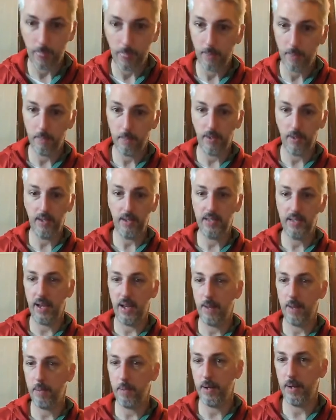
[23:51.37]
but it's
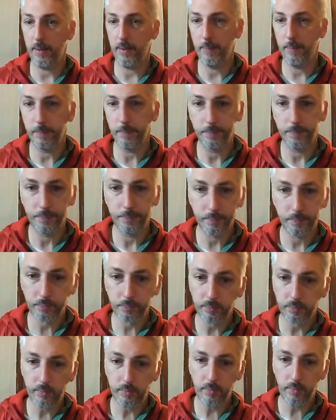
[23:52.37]
happening.
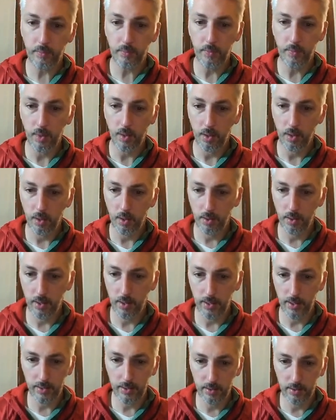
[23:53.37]
All
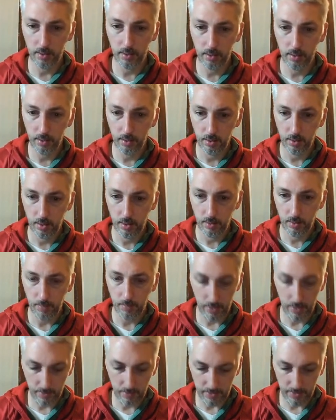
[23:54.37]
right,
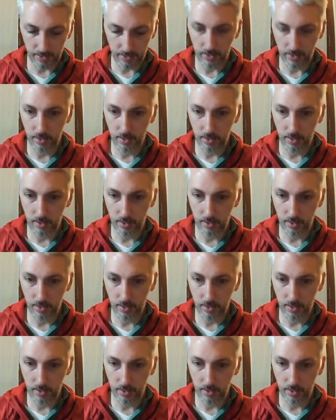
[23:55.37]
maybe